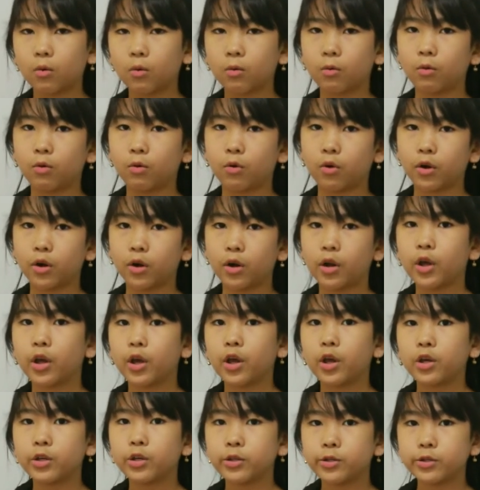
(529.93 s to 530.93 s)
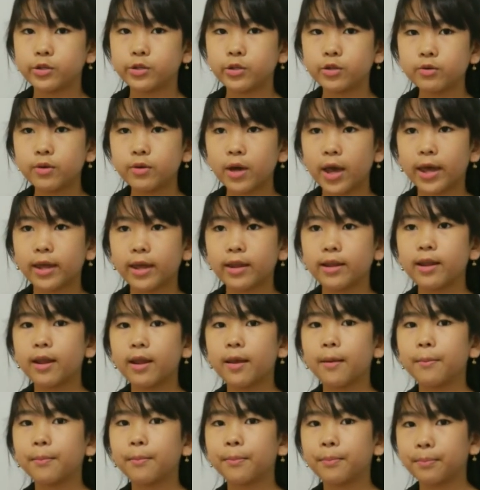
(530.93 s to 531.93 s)
or you and
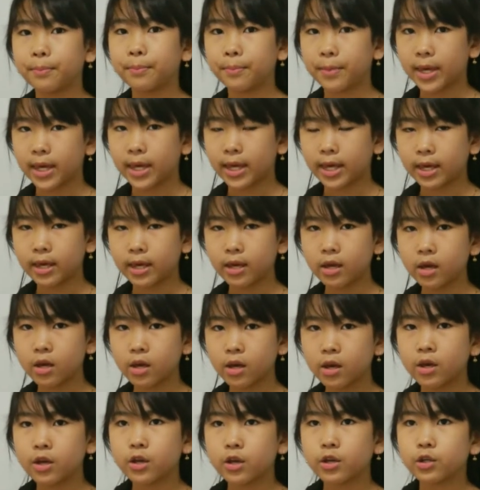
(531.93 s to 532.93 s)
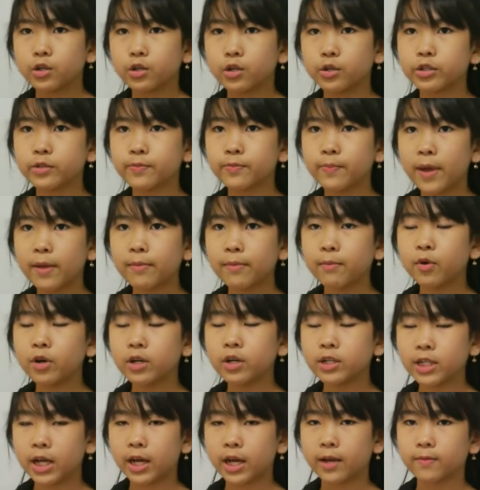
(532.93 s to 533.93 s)
me should spend
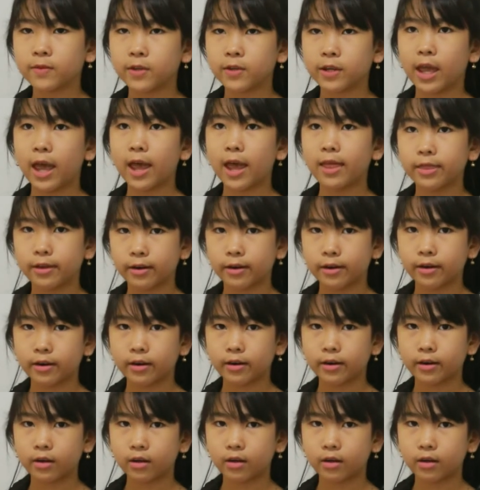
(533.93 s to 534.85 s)
more time together.